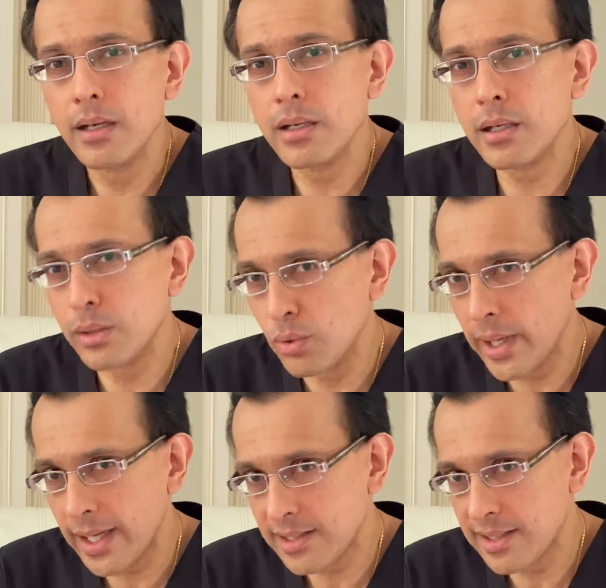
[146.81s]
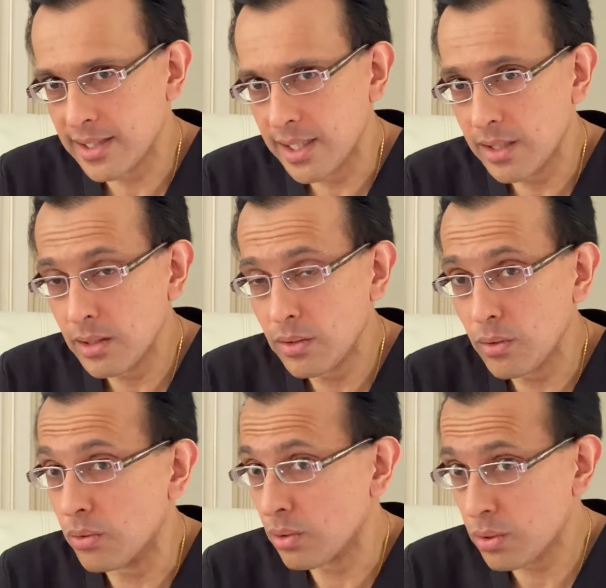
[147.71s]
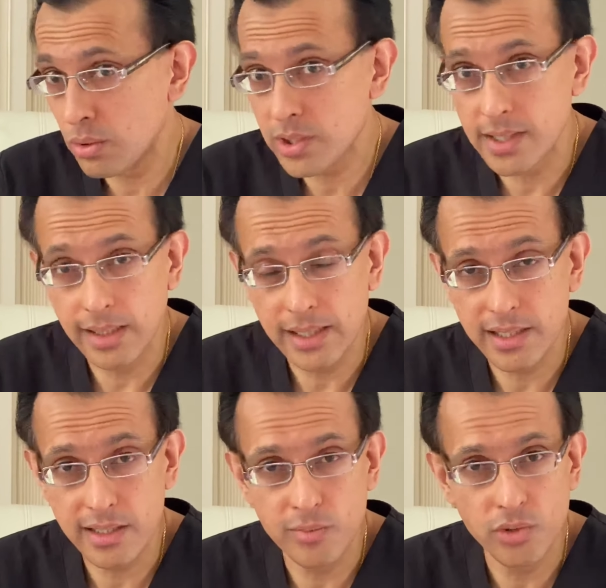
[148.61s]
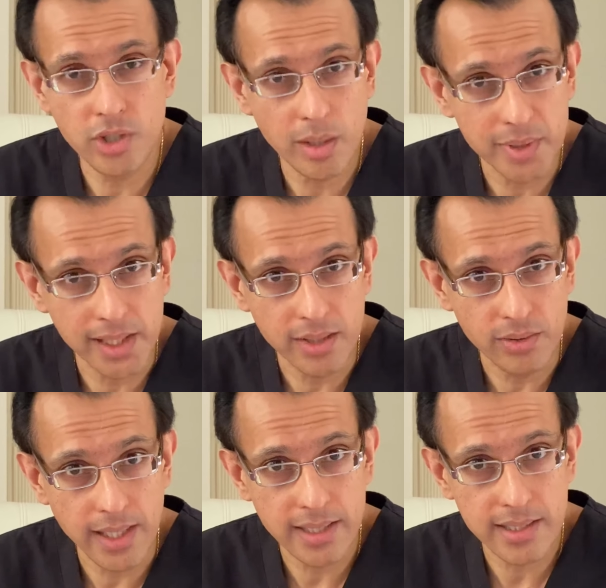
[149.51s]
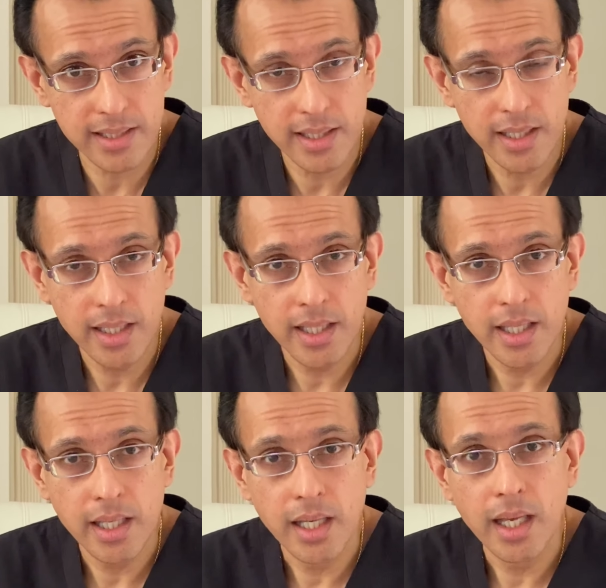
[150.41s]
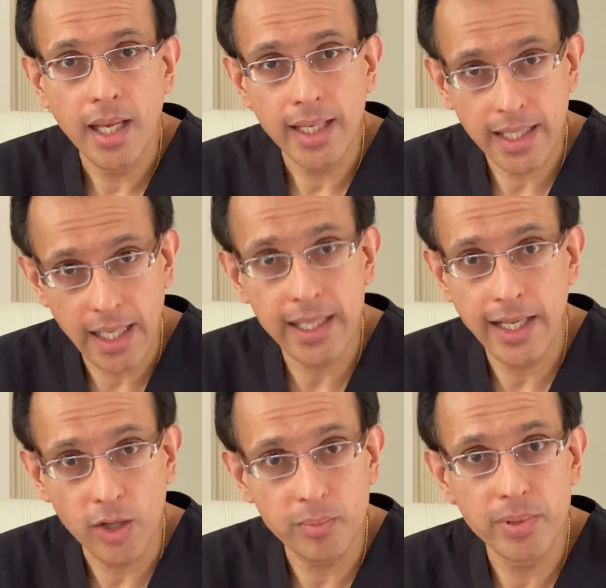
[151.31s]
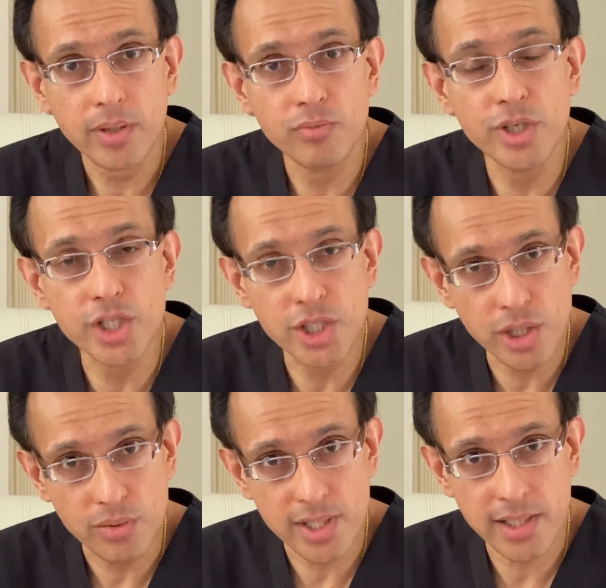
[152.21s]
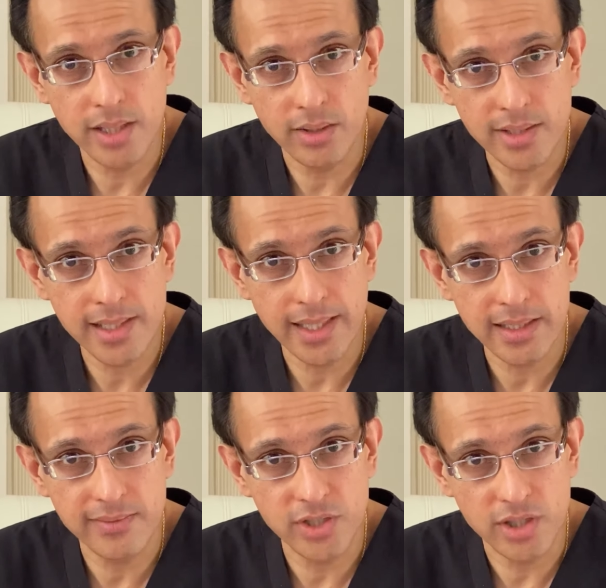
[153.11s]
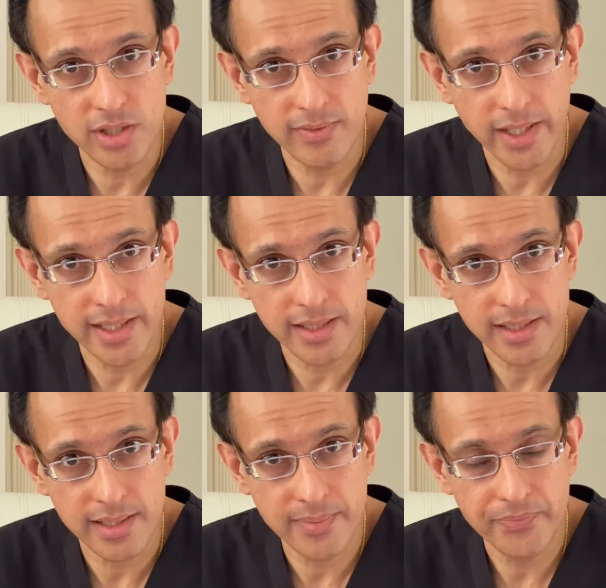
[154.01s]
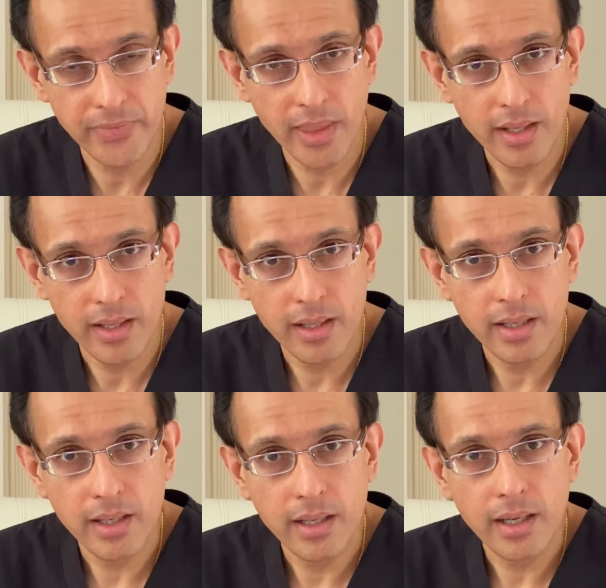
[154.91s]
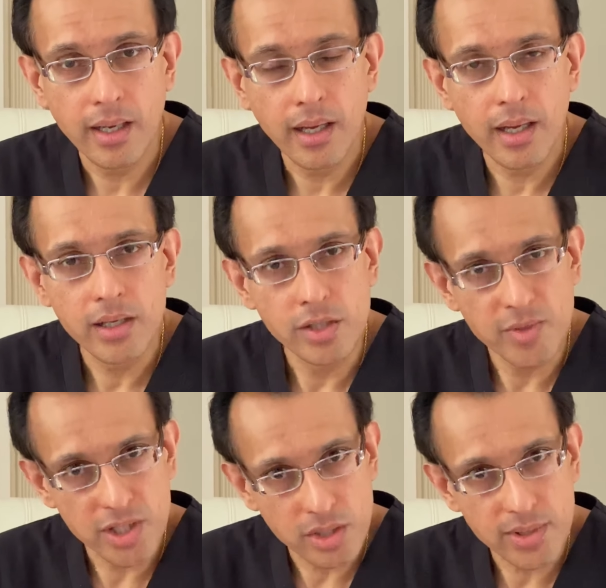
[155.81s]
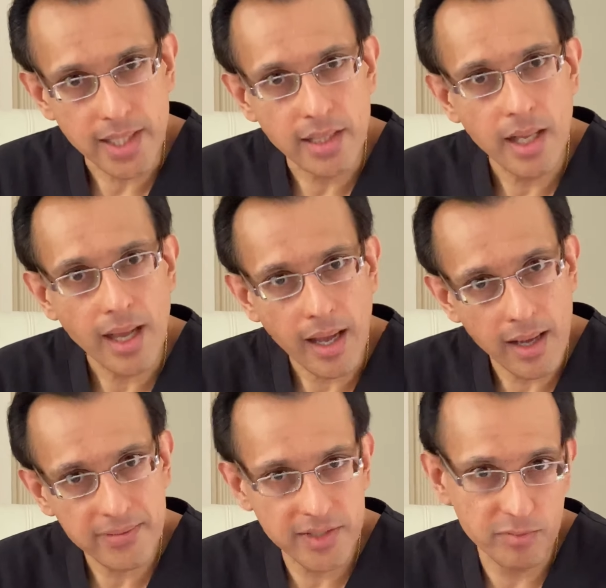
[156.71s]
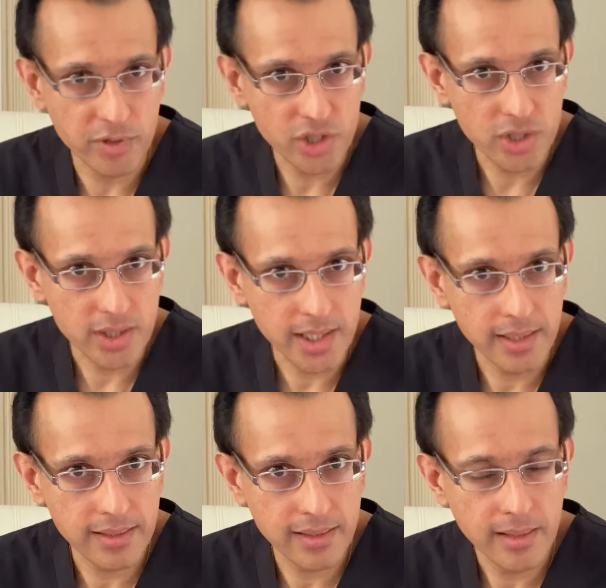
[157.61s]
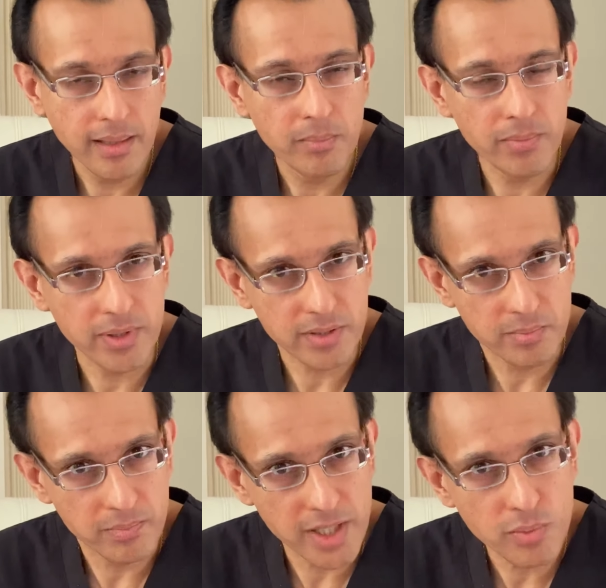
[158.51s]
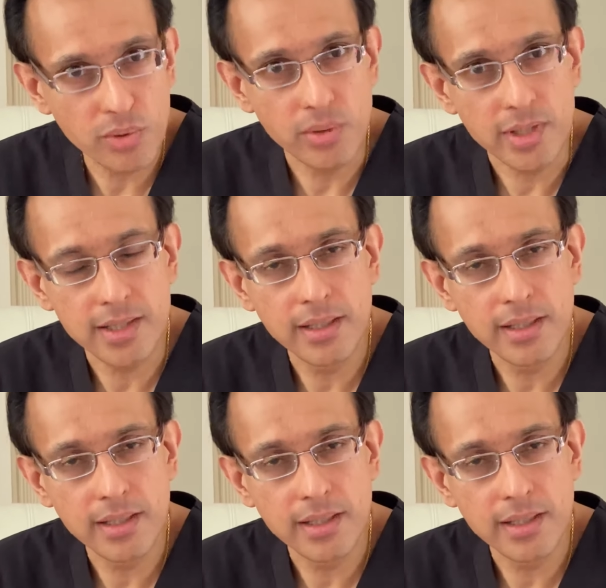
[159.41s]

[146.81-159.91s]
Chlorhexidine, or Corsidil as it's more commonly known as, can help reduce the onset of gingivitis. You must use it after you've brushed your teeth, but be warned,